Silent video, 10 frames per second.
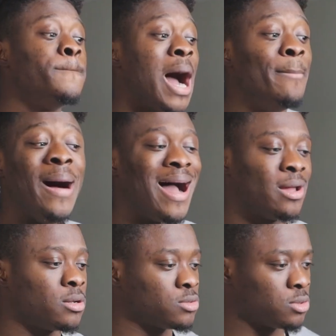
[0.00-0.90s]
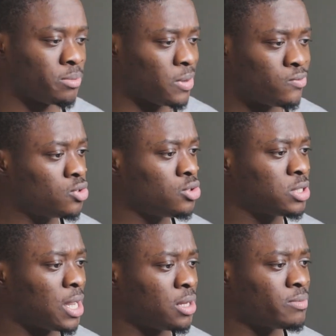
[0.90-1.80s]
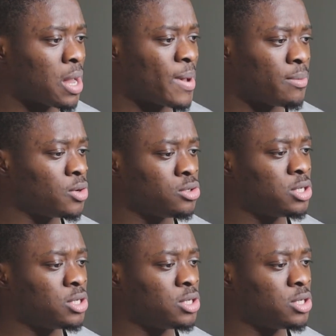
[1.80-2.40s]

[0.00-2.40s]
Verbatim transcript: Bye bye. Bro, you telling bye bye, bro?